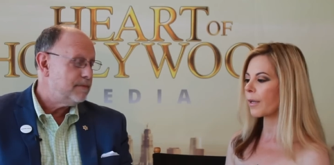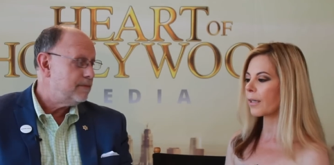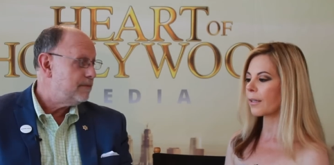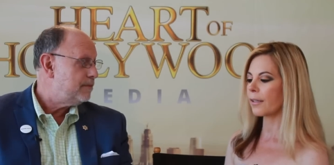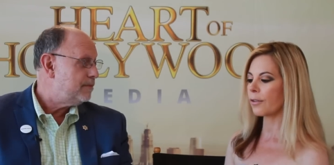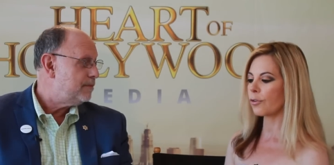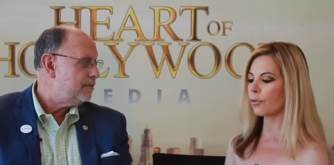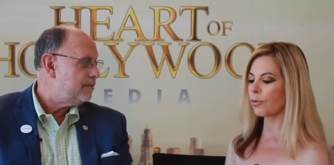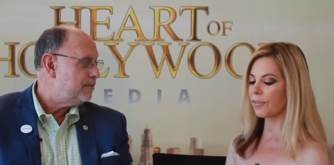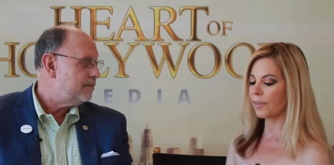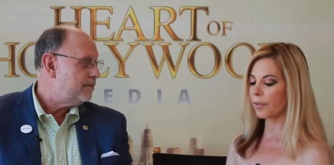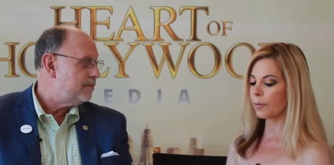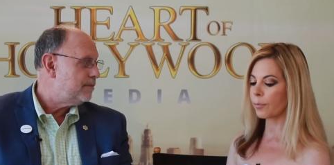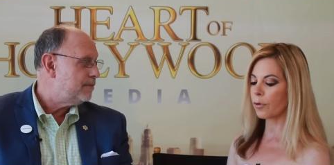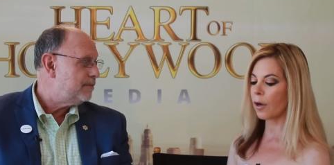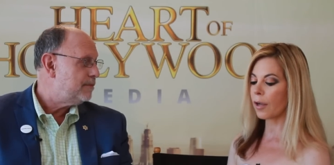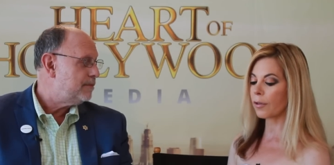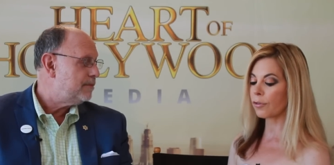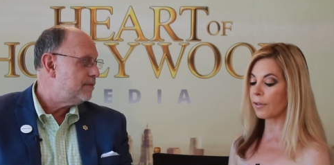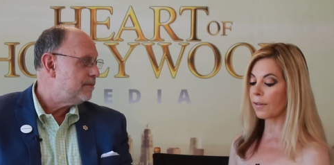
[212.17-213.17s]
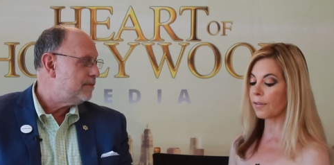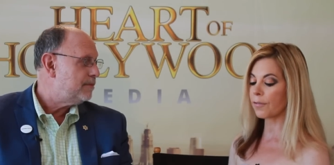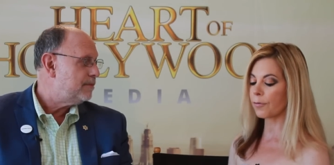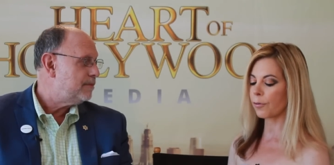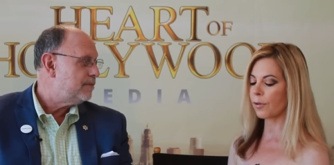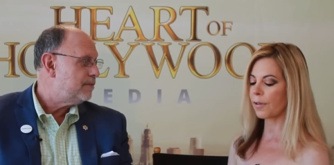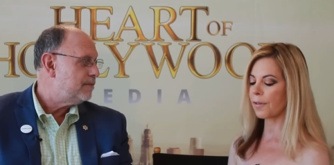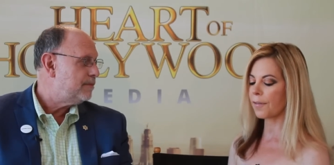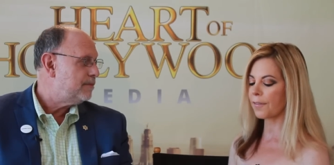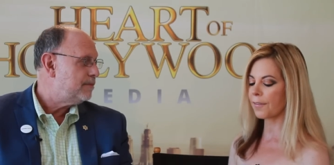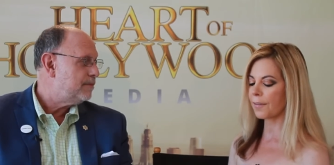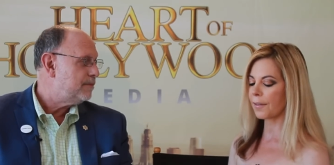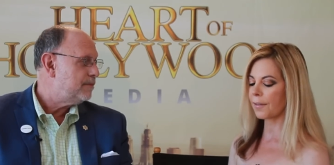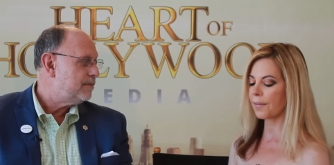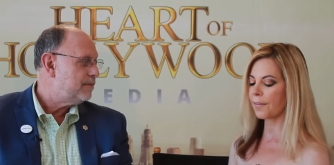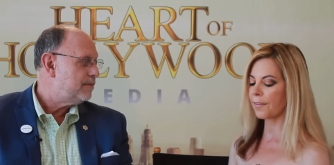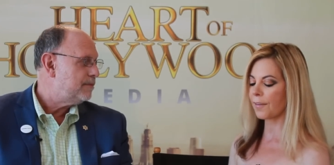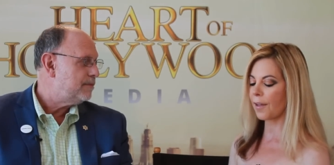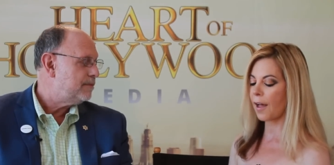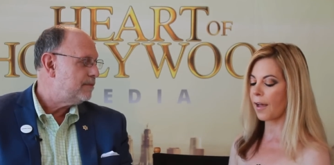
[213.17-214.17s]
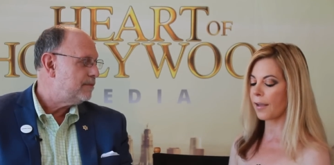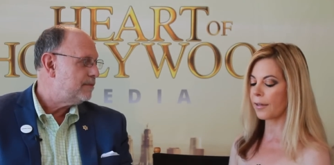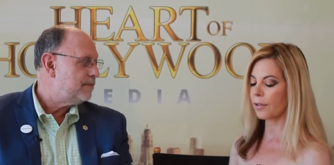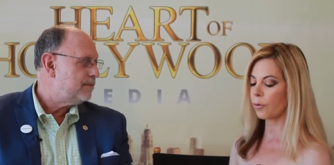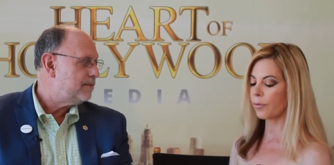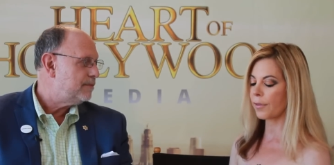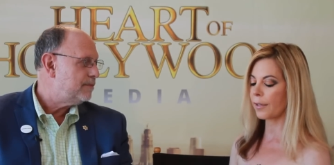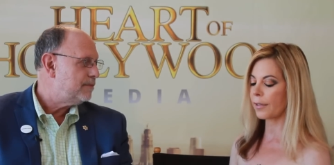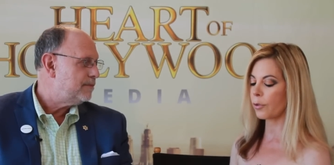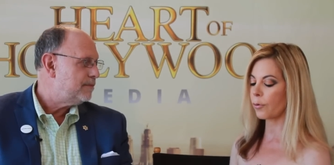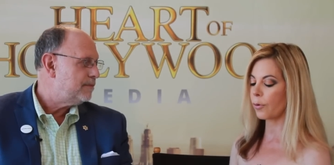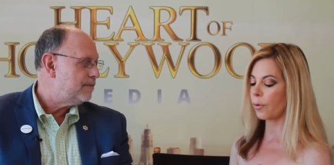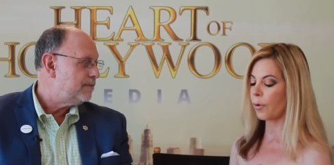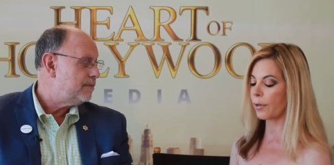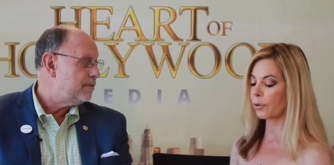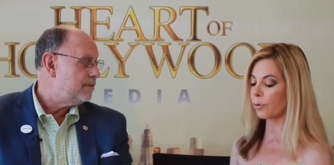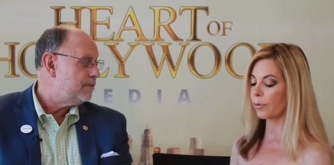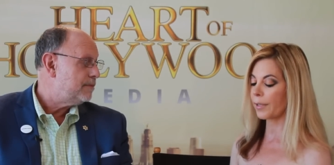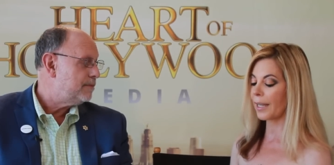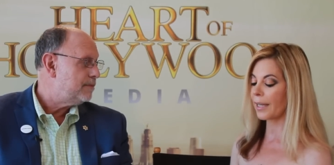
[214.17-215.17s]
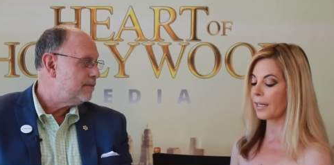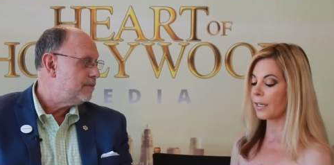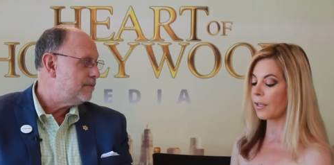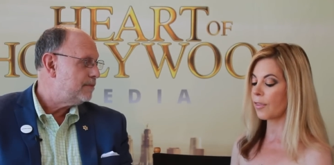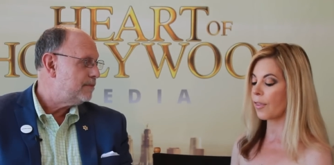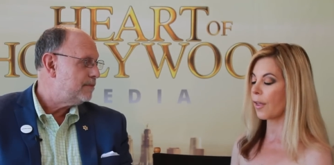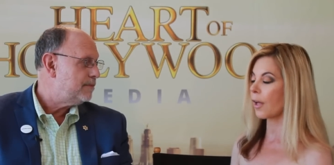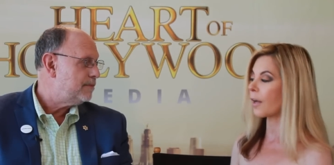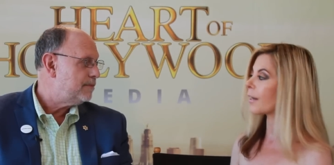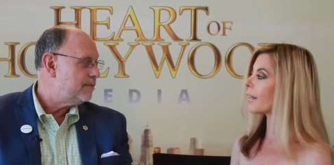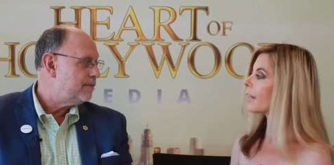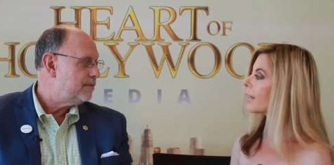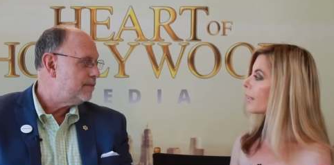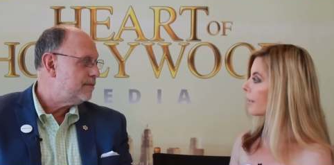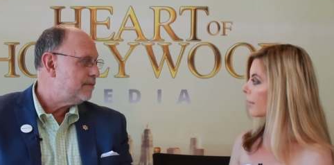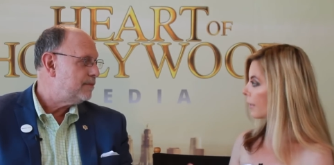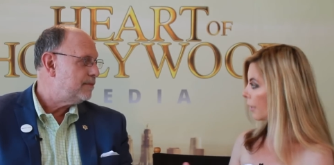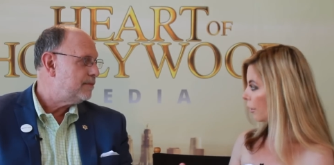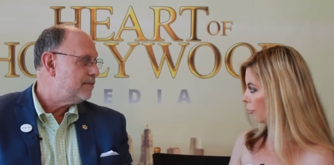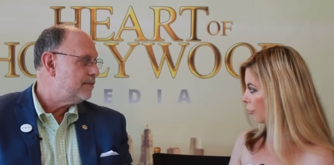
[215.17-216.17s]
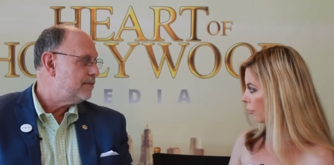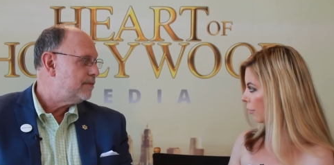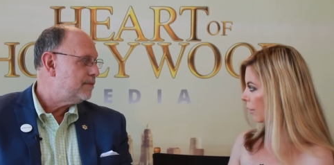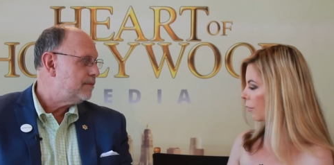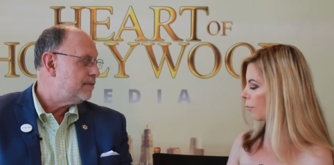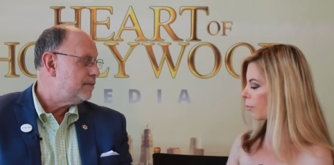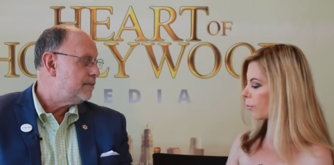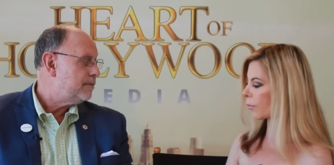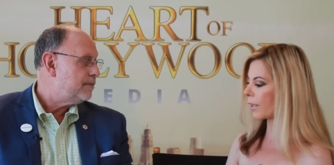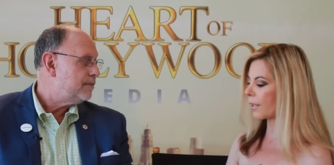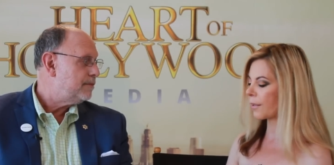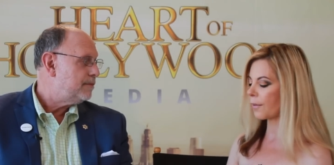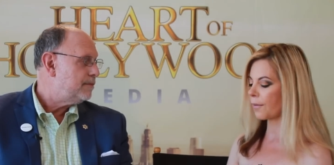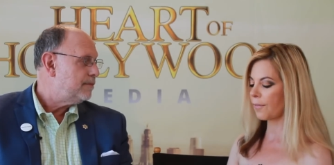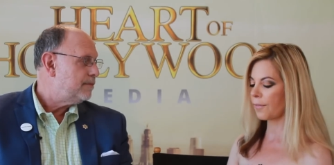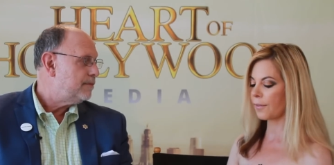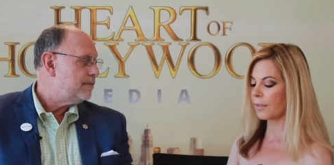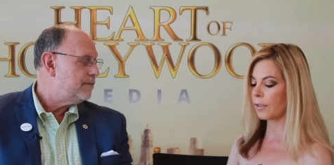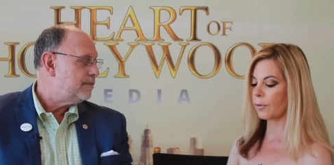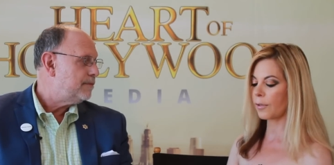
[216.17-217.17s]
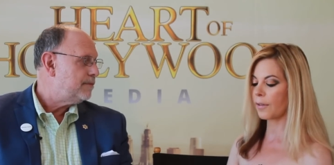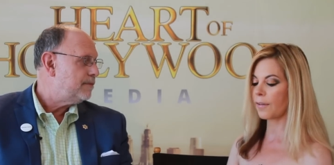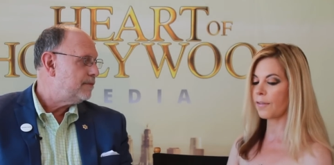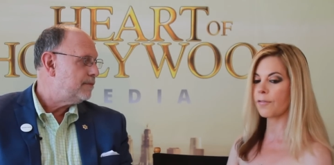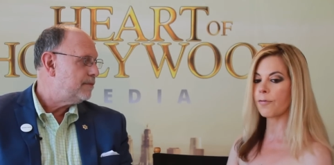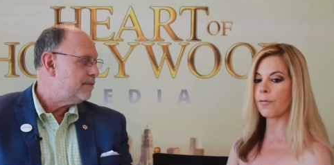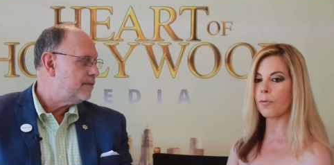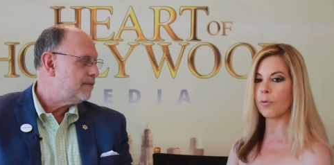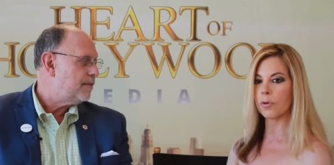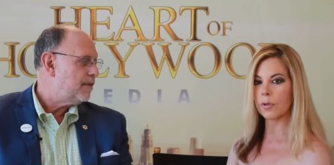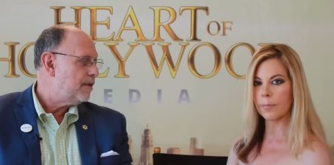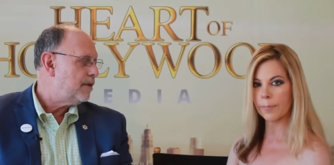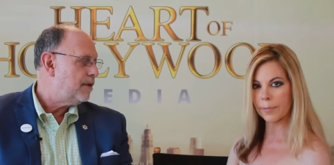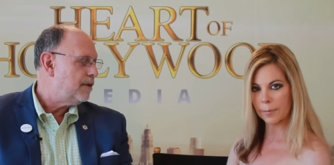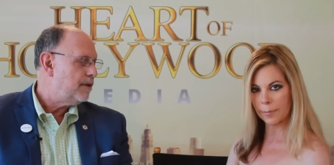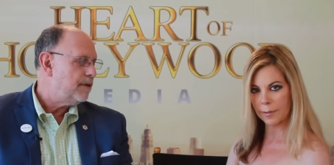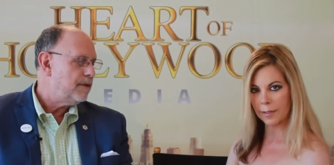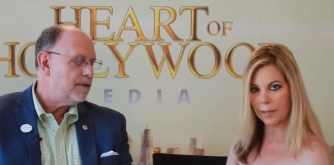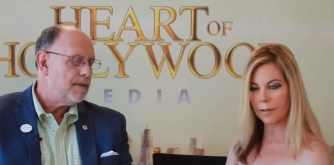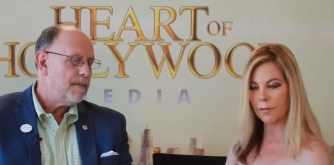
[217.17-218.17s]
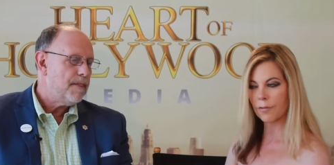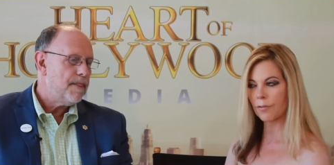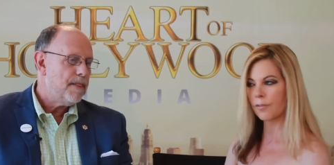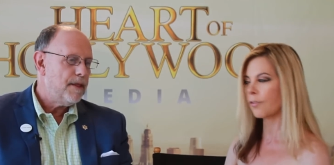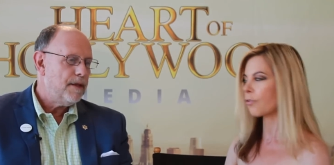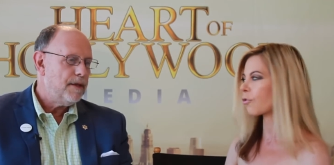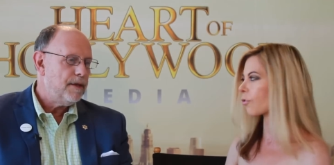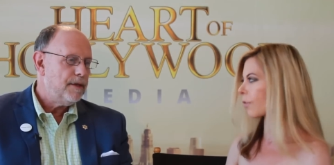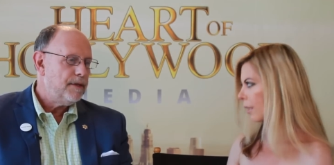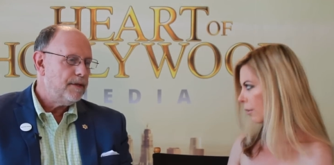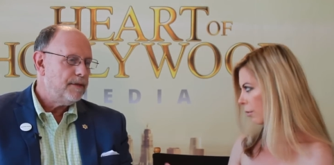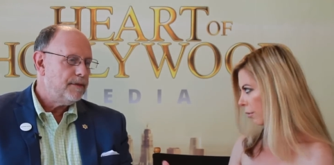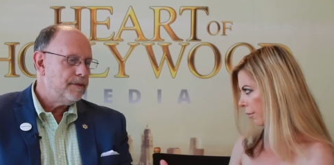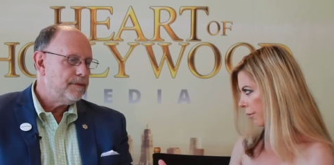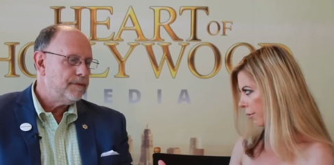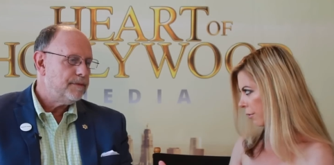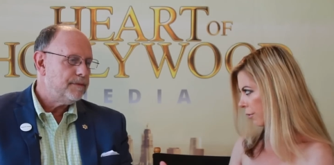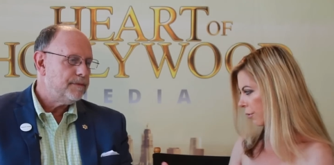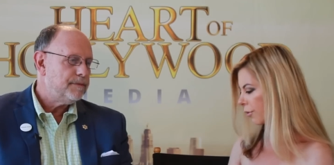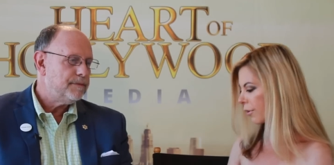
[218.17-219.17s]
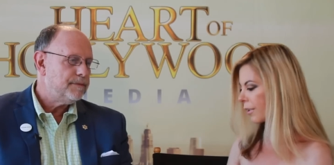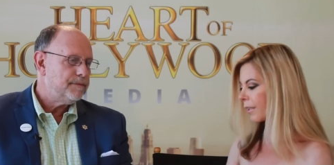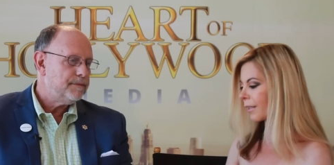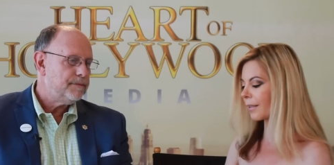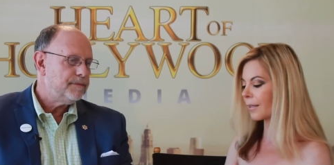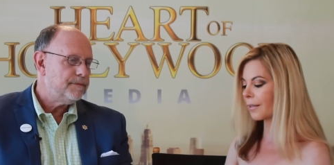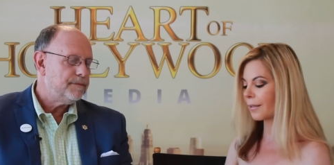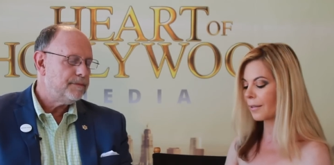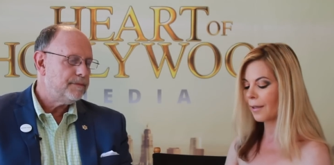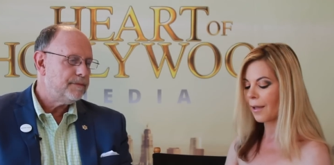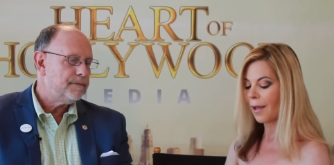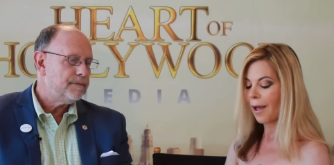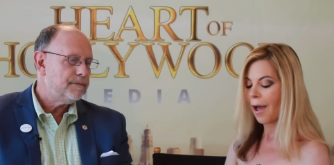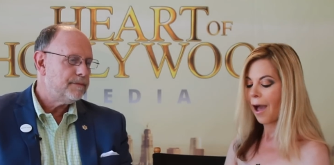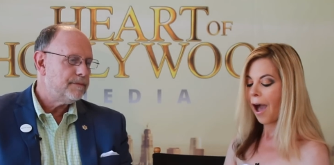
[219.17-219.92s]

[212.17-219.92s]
Speaker 1: many interesting projects. For instance, I know that you created the Nature and the Brain series for PBS Channel 13.